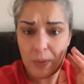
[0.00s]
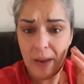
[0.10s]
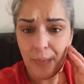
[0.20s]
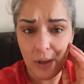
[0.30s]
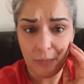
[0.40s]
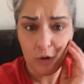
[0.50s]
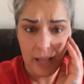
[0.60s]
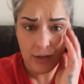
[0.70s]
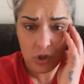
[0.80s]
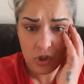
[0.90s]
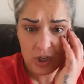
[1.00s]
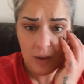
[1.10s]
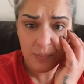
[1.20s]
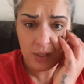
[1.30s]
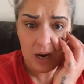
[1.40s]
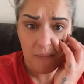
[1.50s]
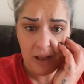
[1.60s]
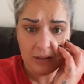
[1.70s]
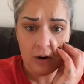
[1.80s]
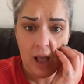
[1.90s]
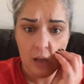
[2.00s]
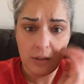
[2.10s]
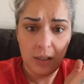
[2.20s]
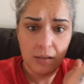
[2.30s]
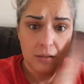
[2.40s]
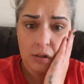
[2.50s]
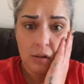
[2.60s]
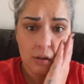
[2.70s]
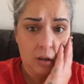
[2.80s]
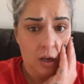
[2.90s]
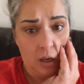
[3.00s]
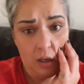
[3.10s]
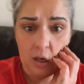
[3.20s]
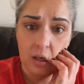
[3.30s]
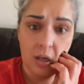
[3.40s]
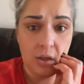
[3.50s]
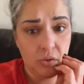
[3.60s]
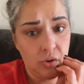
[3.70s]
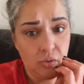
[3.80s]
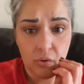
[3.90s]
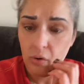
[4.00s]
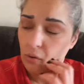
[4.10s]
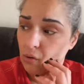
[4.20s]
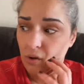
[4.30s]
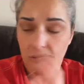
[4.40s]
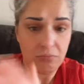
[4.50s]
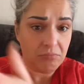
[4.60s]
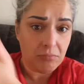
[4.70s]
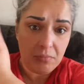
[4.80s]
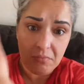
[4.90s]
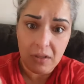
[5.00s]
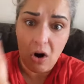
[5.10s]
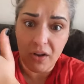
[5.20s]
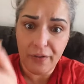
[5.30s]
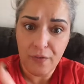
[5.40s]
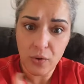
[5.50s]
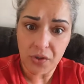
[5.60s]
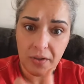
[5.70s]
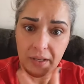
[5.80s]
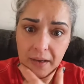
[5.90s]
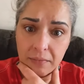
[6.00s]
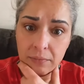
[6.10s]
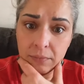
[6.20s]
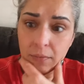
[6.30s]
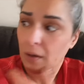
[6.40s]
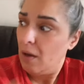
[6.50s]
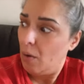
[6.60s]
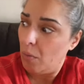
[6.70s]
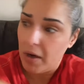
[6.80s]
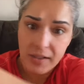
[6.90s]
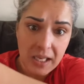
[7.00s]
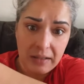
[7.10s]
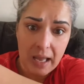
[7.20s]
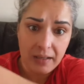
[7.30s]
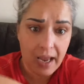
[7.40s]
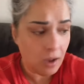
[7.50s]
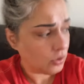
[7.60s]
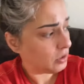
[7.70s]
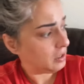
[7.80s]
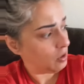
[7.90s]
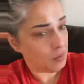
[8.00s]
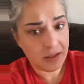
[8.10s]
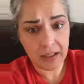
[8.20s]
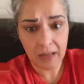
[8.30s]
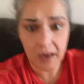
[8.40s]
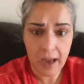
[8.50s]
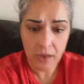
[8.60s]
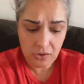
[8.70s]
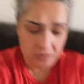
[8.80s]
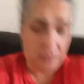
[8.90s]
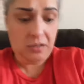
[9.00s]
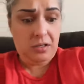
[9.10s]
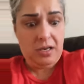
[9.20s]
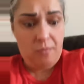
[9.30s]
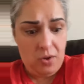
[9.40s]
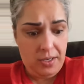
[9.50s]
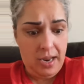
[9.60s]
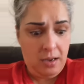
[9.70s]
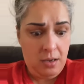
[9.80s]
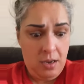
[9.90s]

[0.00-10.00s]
people in relationships and I'm at their houses. They're on their phones all day. One's at that couch, the other one's at that couch, and this is them all day.